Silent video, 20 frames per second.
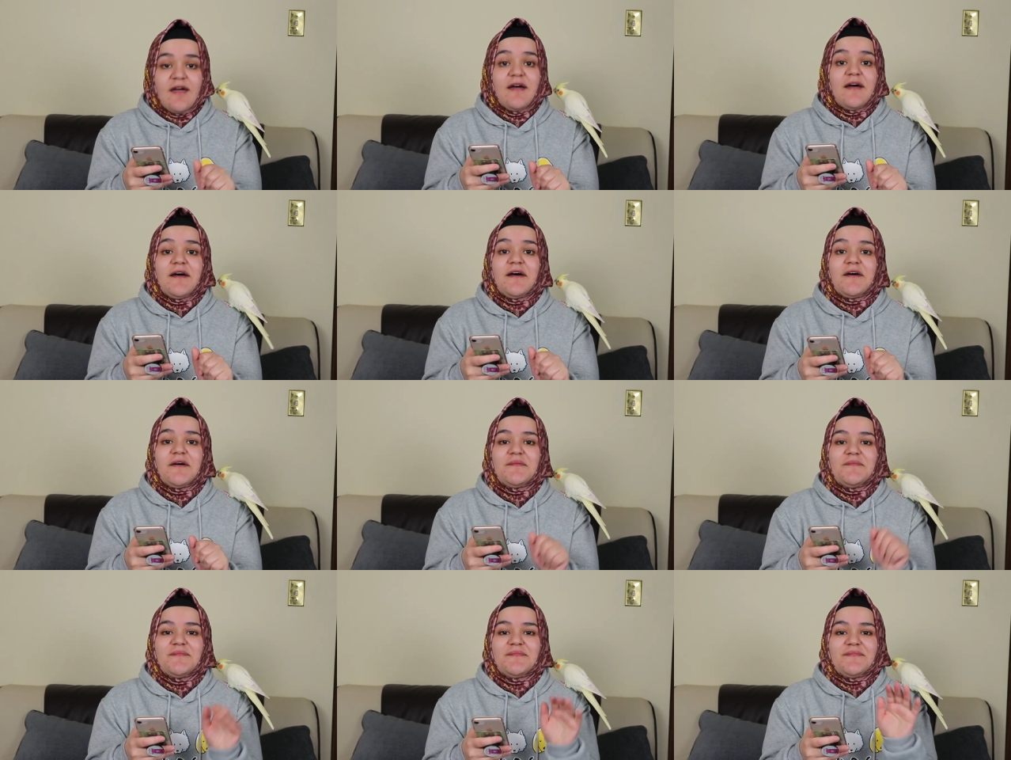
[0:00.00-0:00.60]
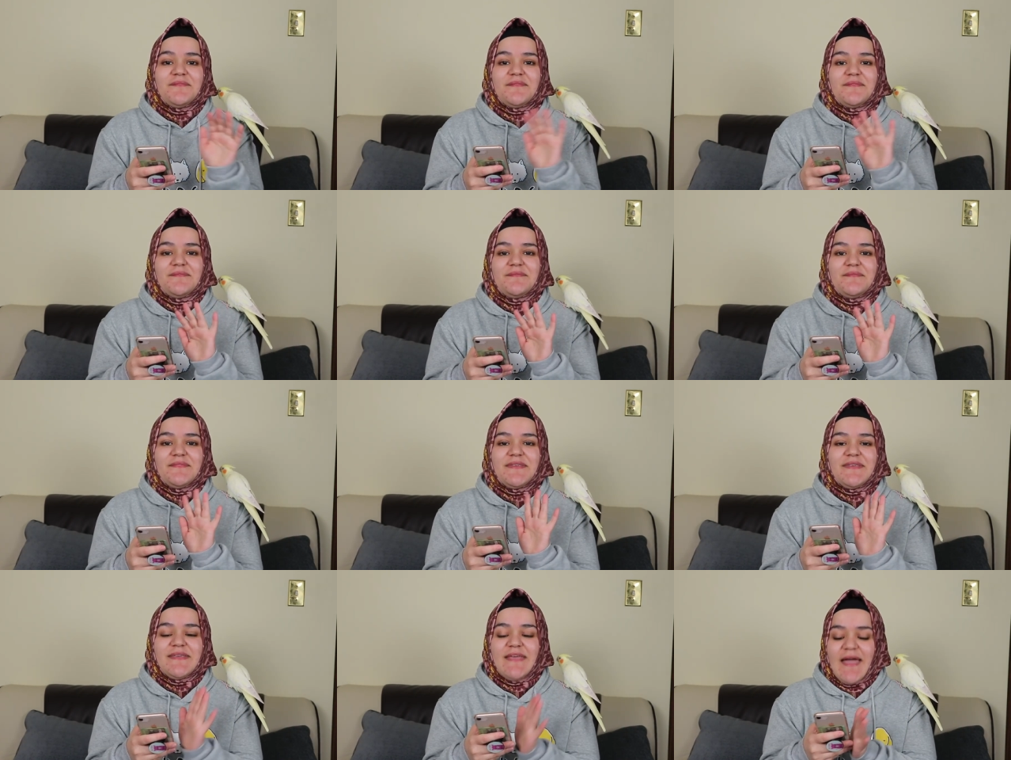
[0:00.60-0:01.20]
Um,
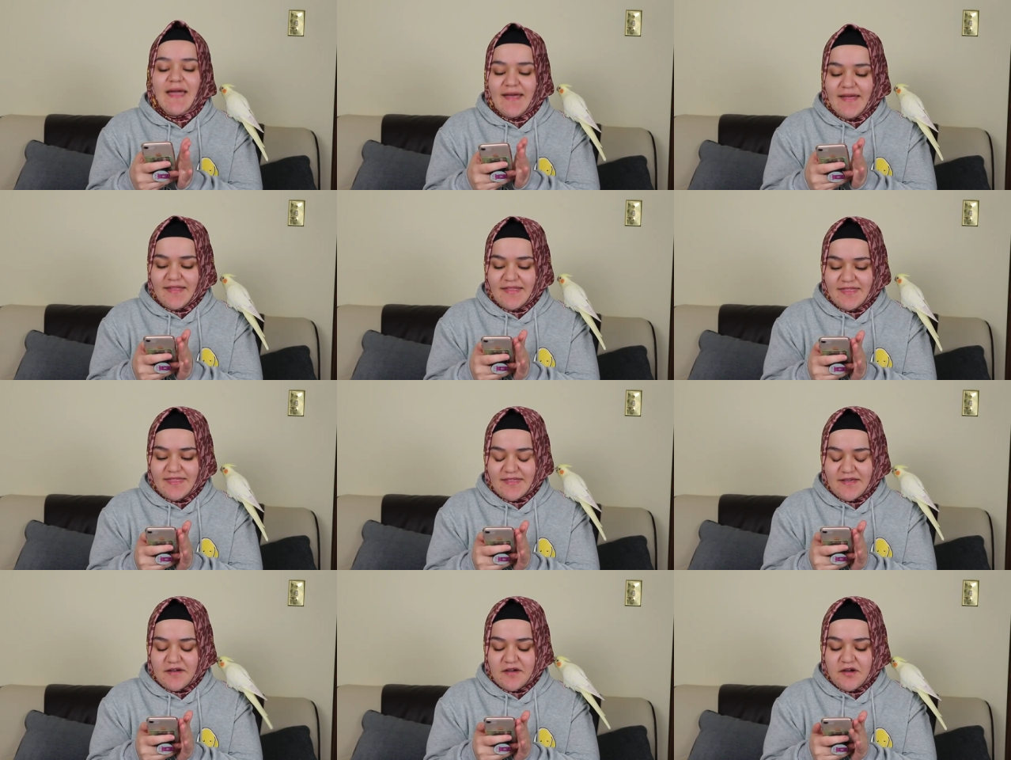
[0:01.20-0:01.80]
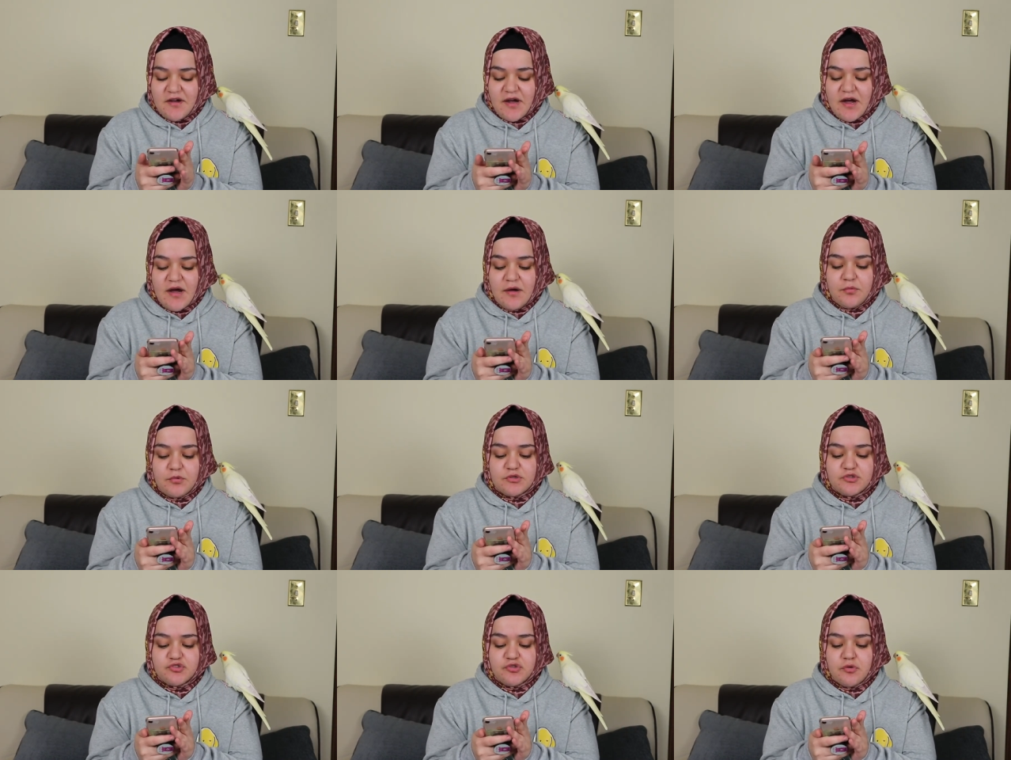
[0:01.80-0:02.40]
yes, uh, I
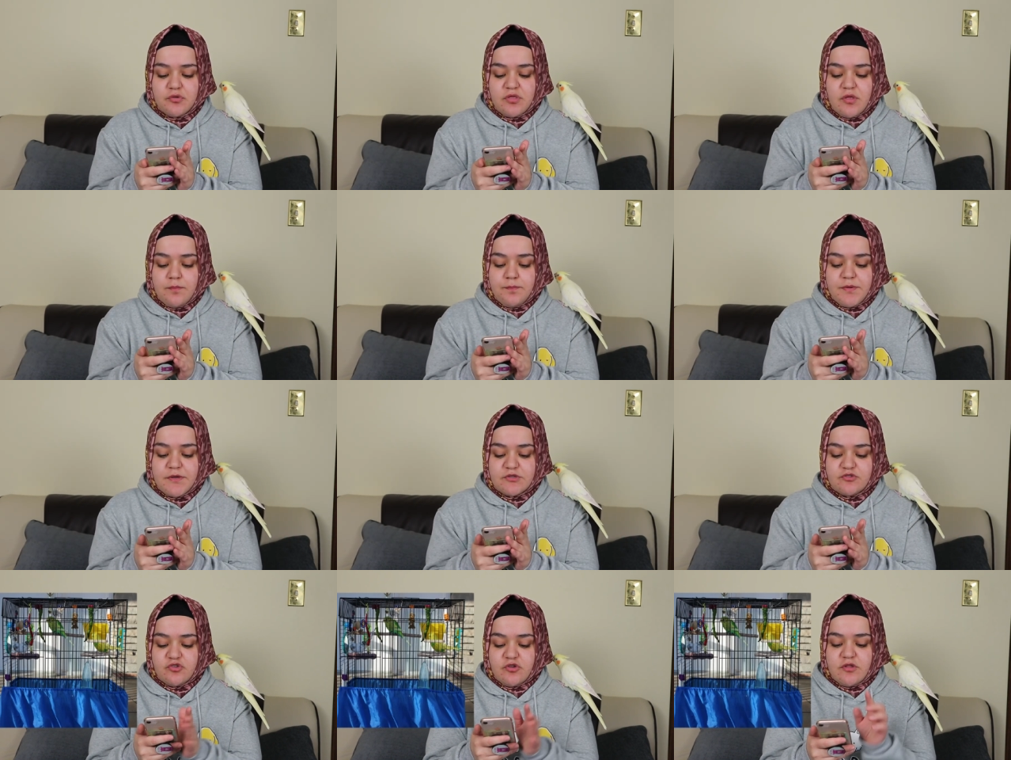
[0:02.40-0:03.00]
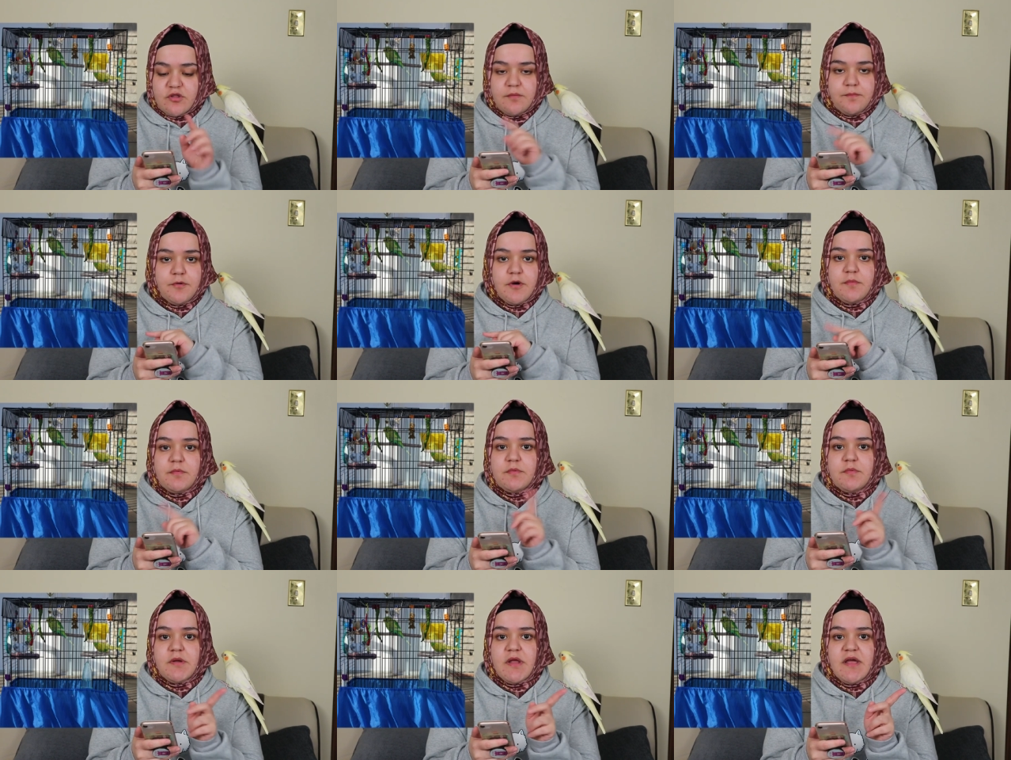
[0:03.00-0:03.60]
will show some pictures. I'll
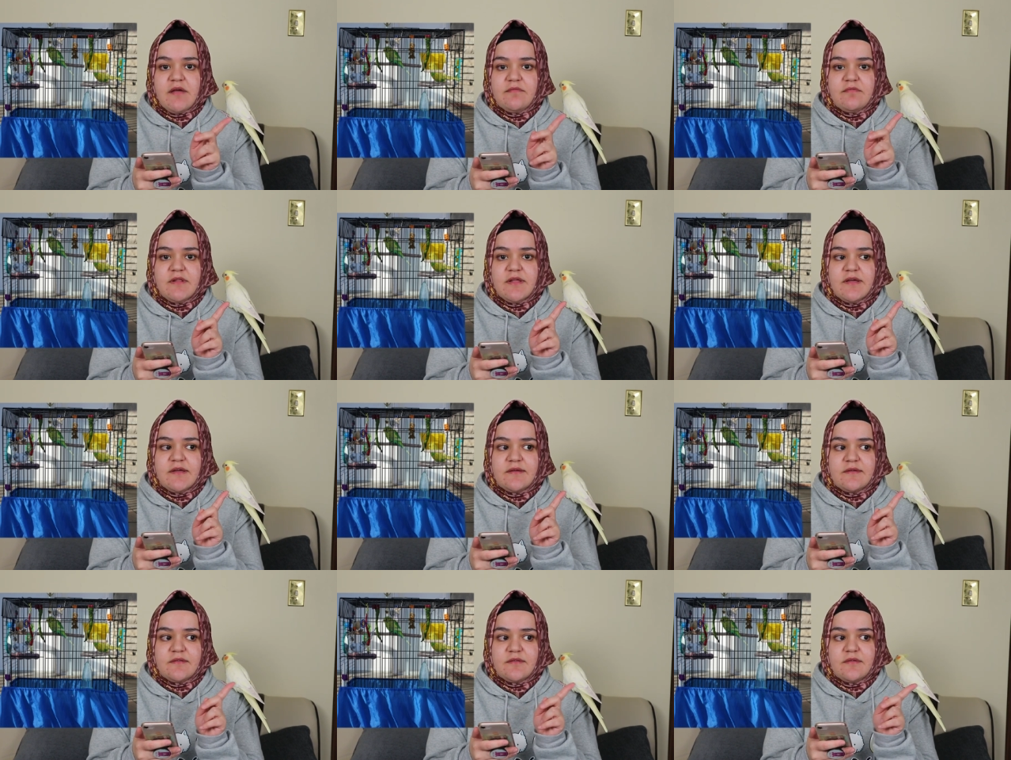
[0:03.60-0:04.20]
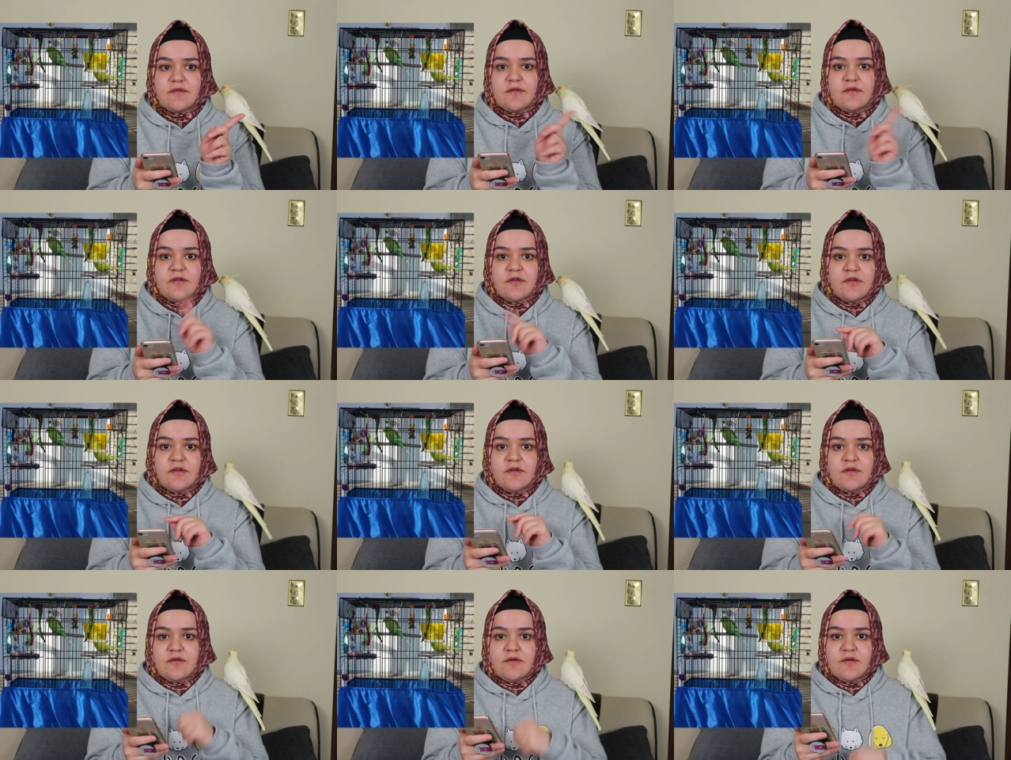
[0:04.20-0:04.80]
probably have like
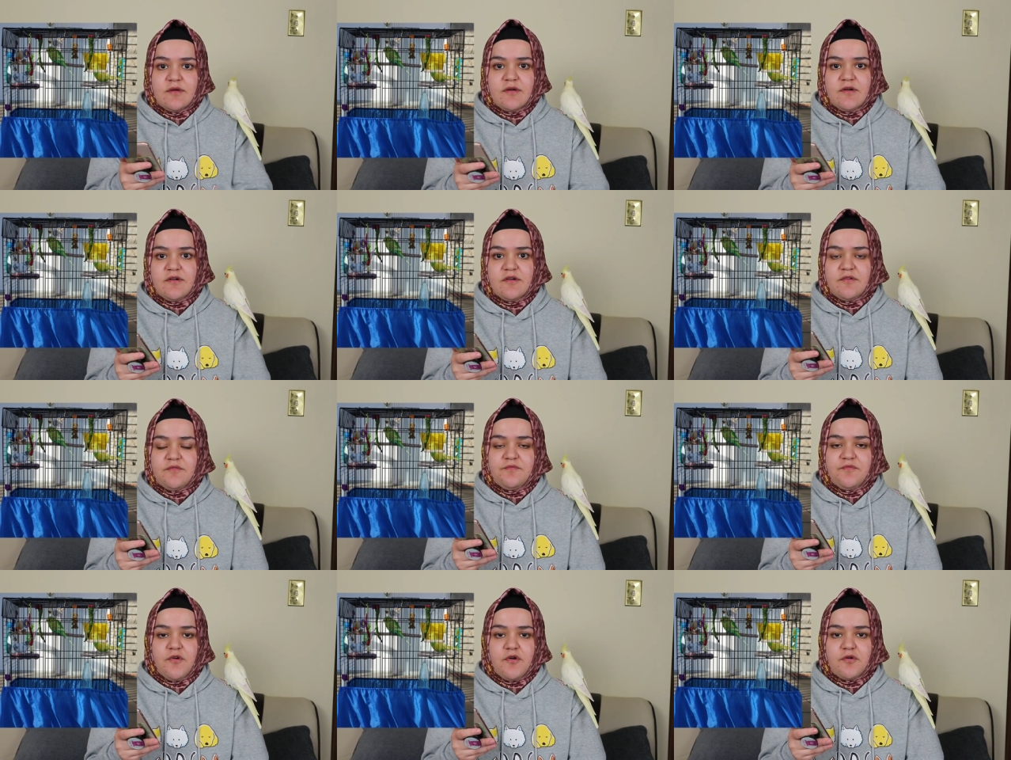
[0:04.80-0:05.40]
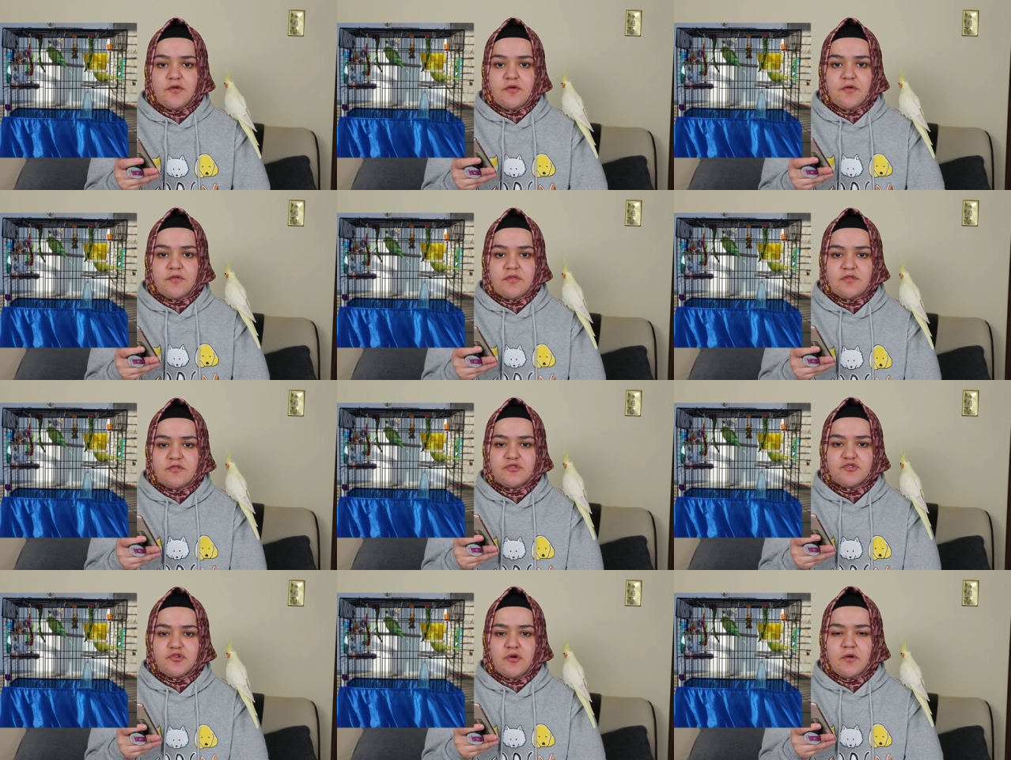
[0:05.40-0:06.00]
uh, photos
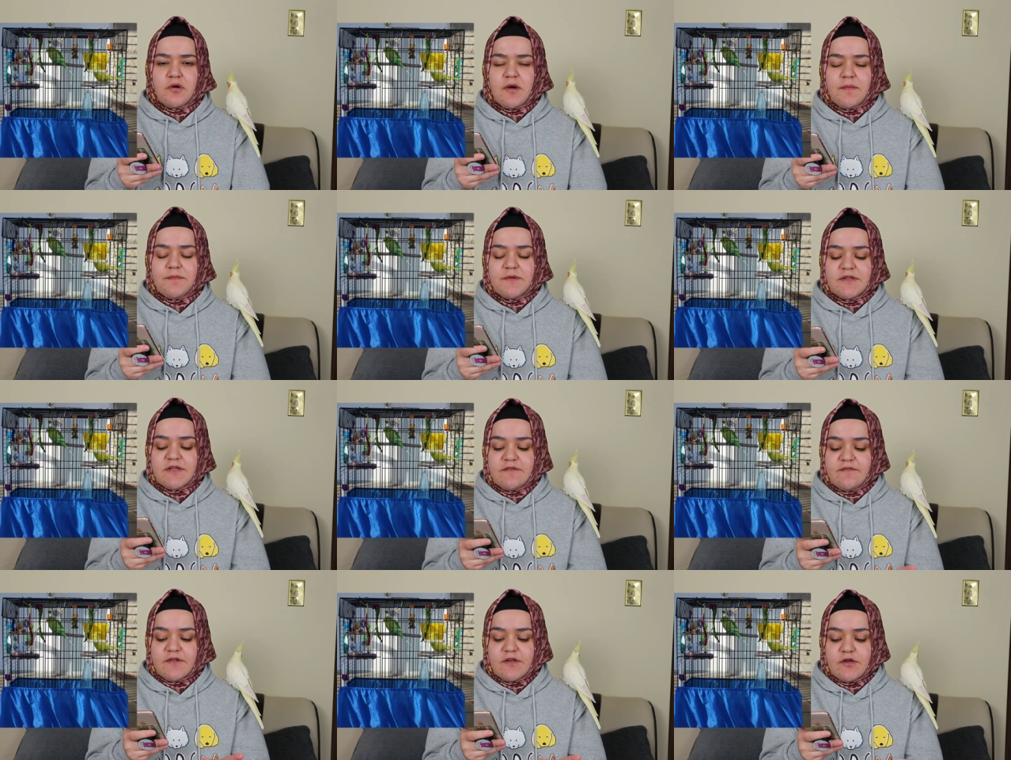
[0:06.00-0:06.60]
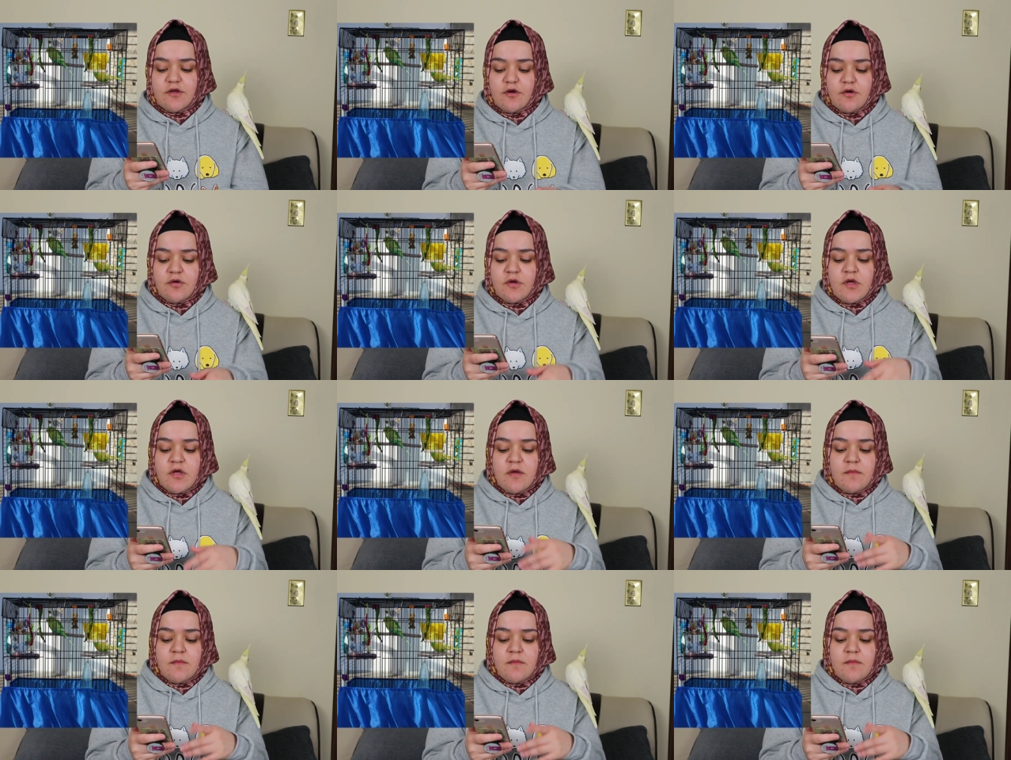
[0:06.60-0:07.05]
showing up in the video.